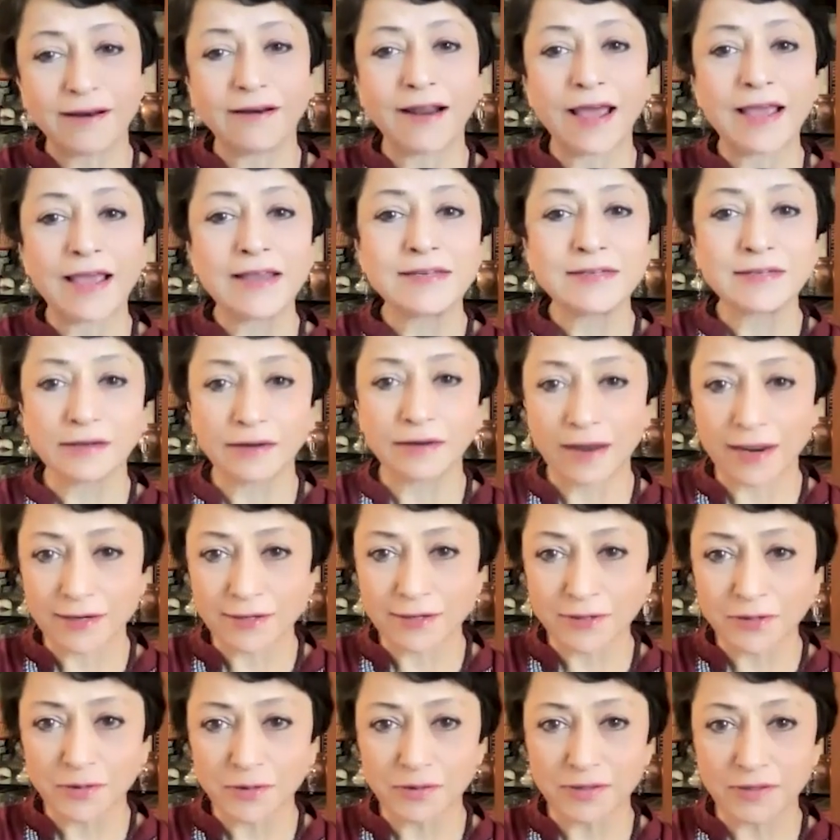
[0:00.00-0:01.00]
write a
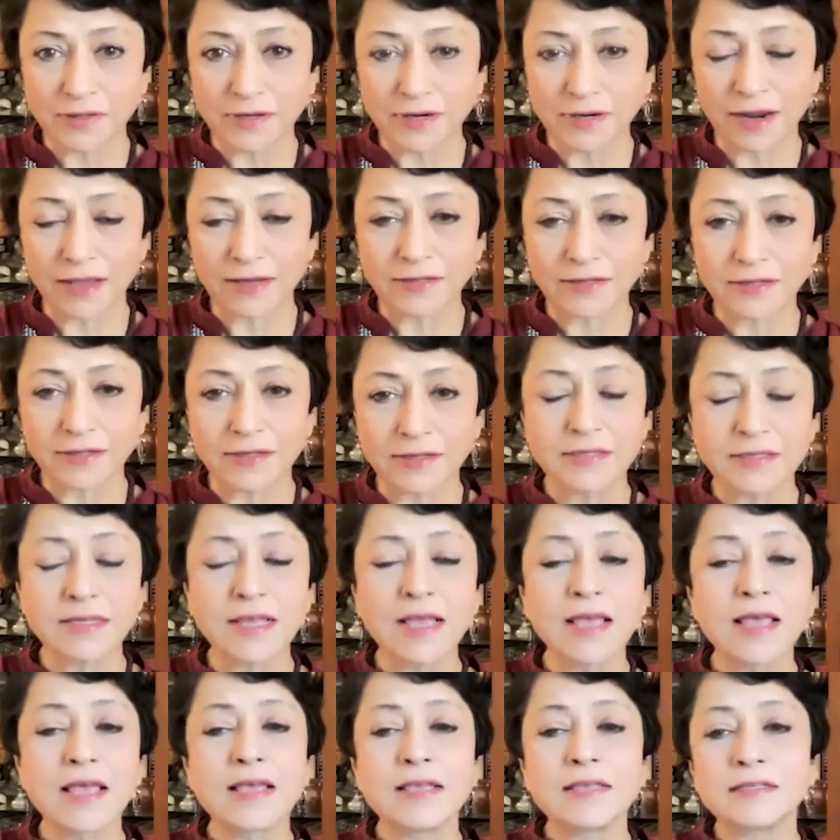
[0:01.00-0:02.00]
letter to the directors
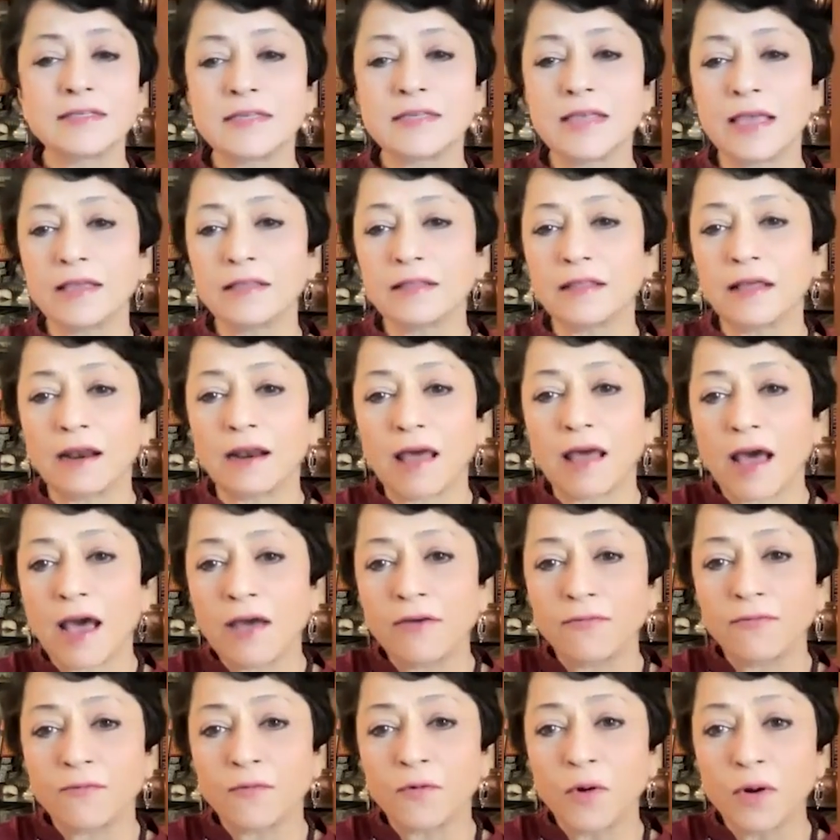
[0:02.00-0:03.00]
saying that
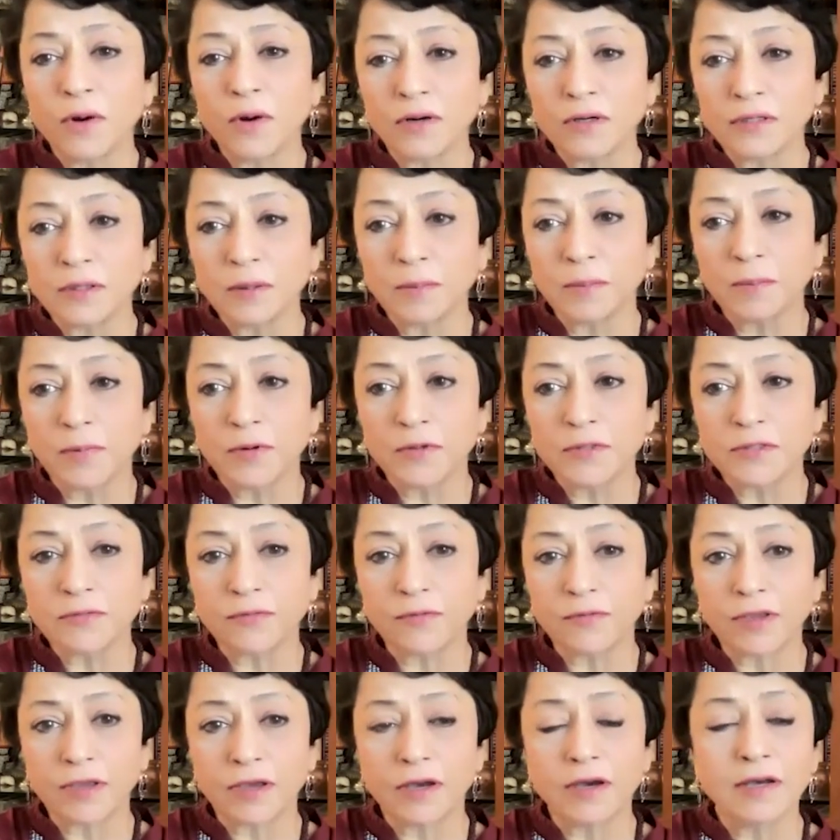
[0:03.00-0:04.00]
I've cooked the books
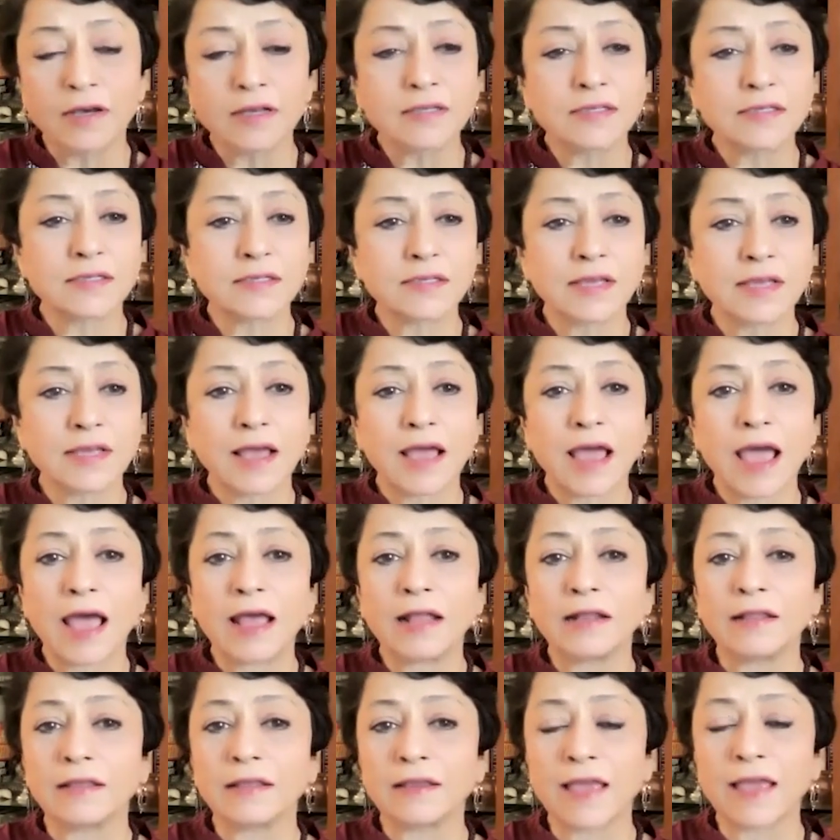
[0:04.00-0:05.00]
for years
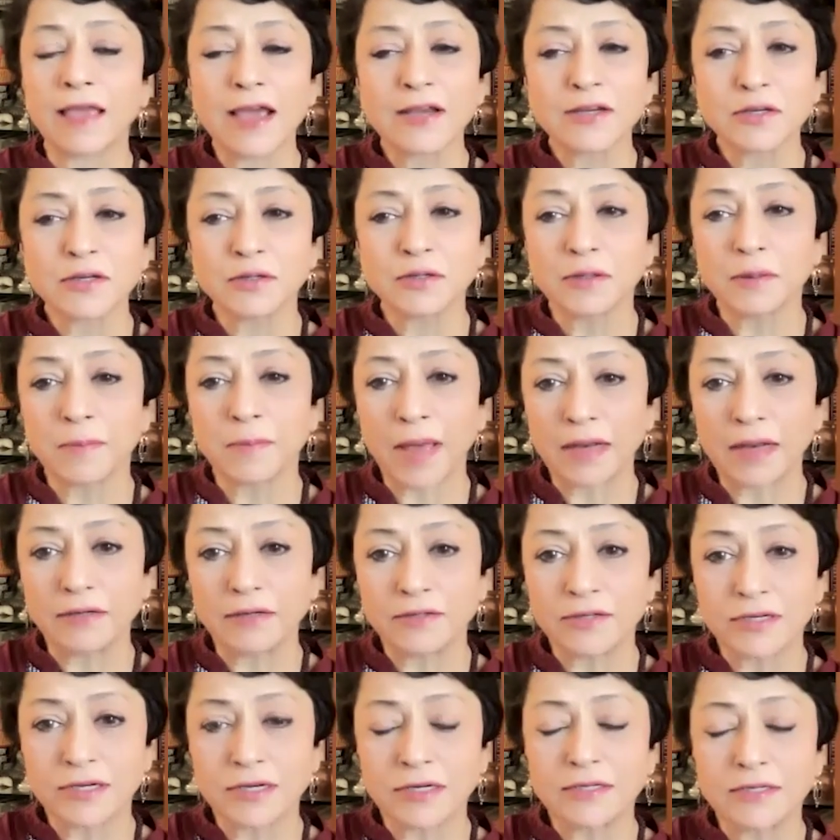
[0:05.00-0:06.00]
and the cash on the
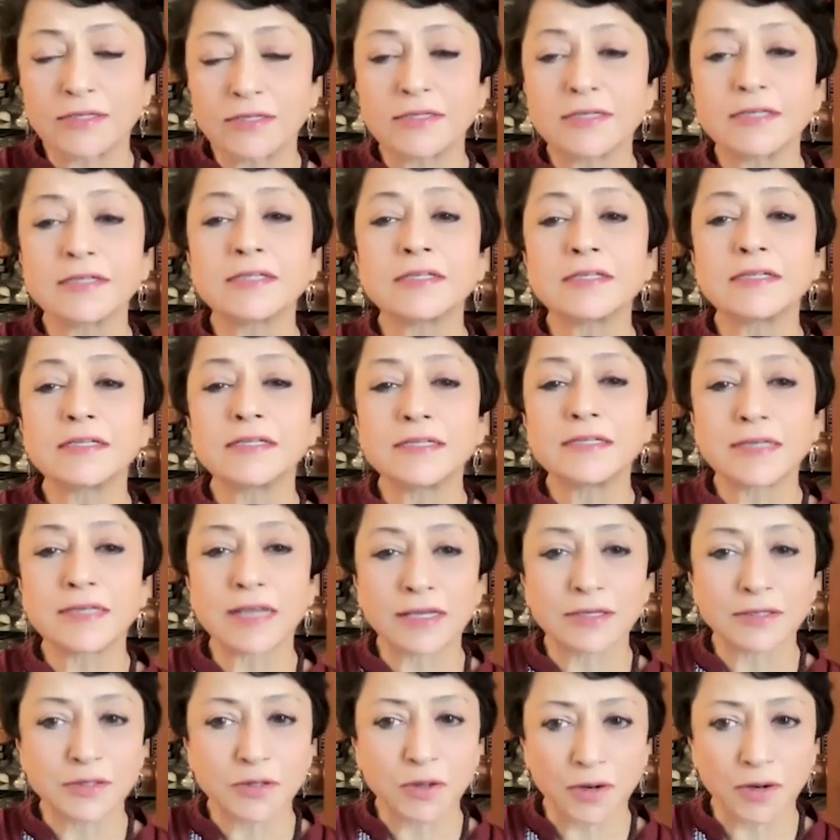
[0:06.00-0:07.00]
balance sheet just
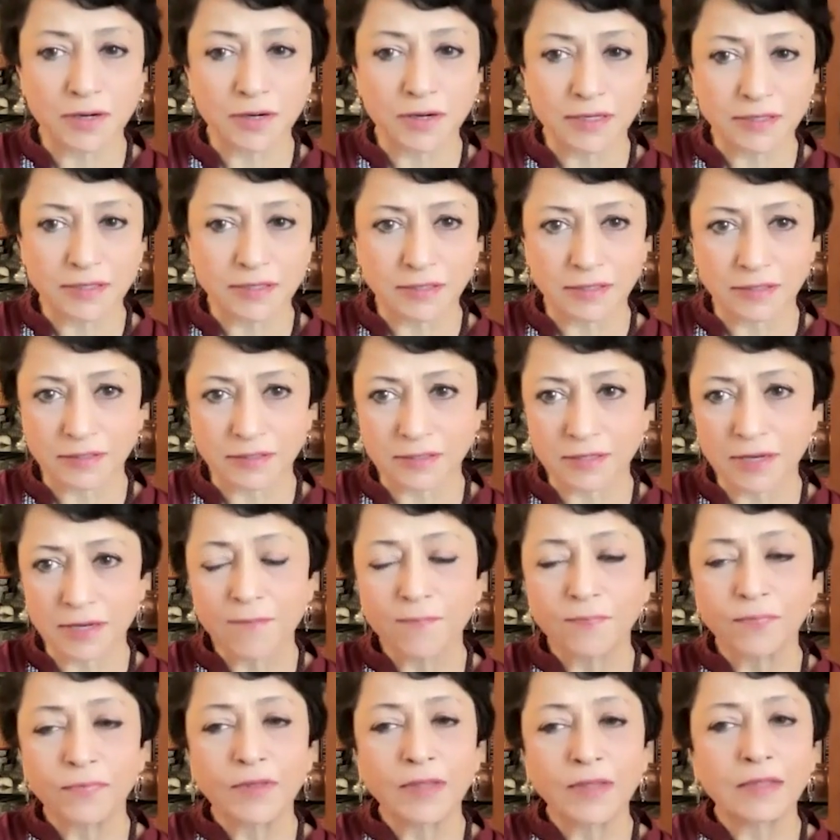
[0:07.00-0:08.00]
does not exist.
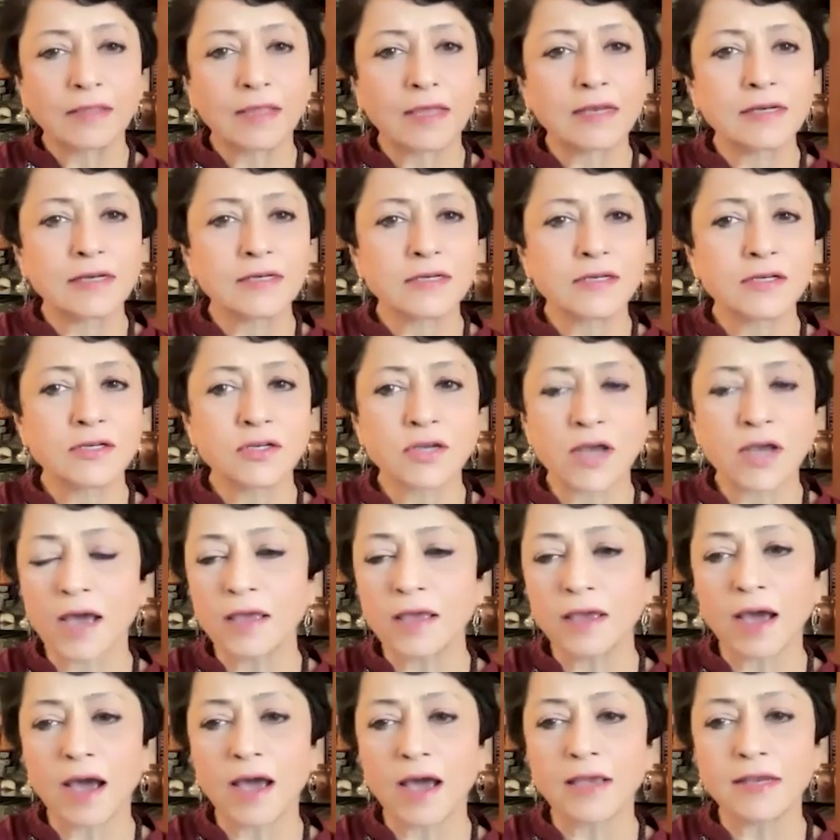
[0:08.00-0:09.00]
The
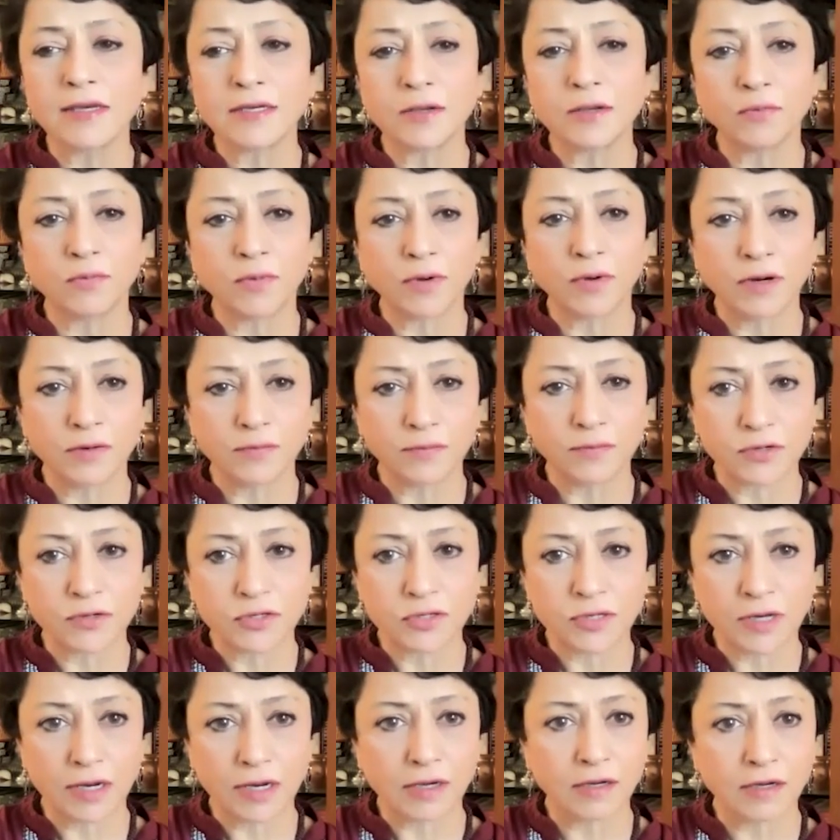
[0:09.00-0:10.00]
entire IT world was
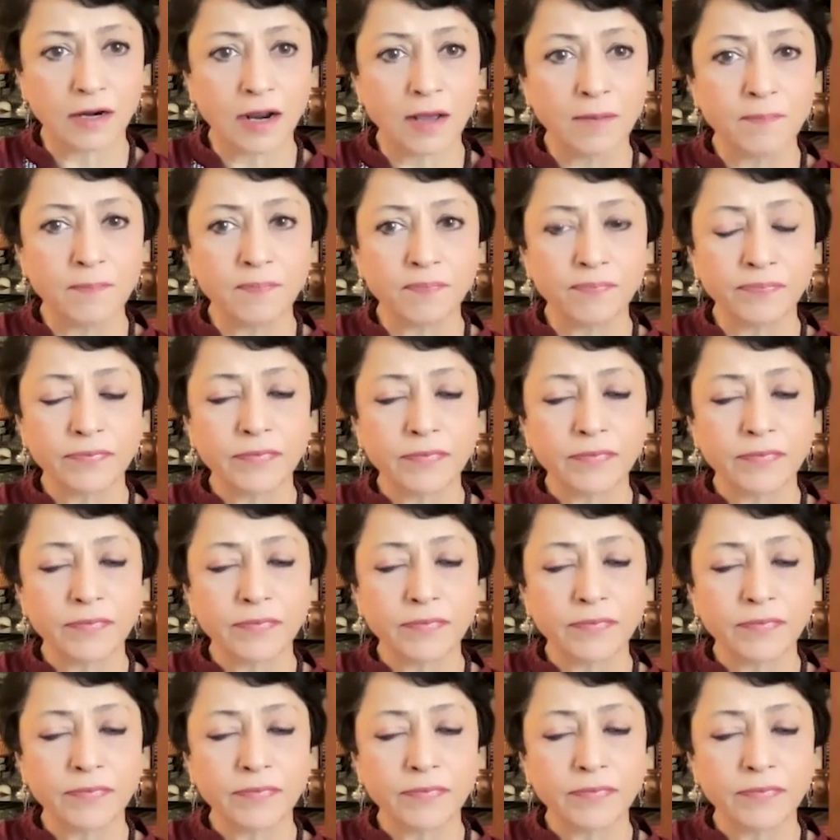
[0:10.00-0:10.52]
shaken up.